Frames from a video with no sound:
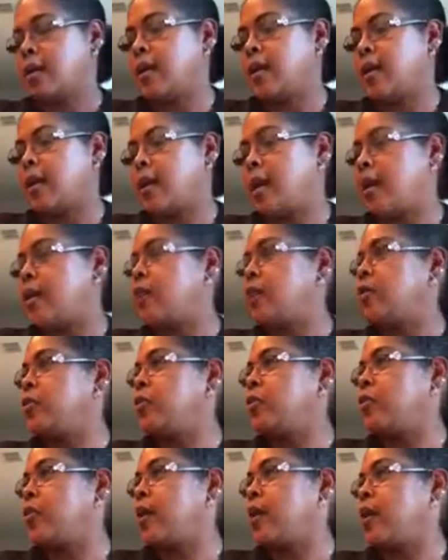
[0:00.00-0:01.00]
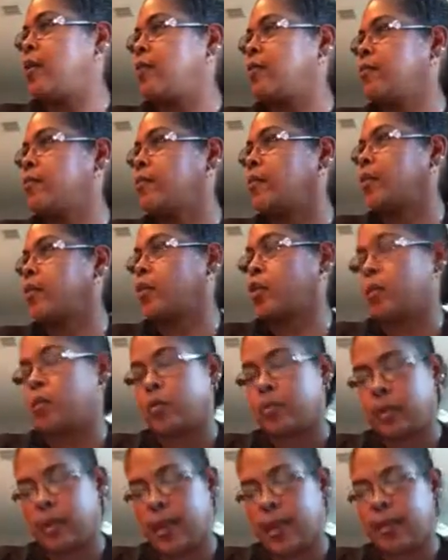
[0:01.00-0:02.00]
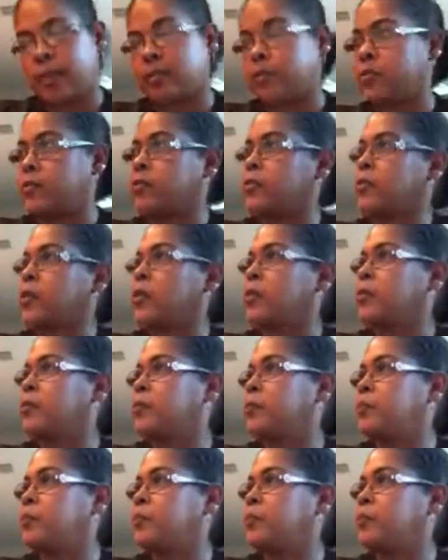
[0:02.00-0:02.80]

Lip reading: yeah, I had an undergrad in communications. So,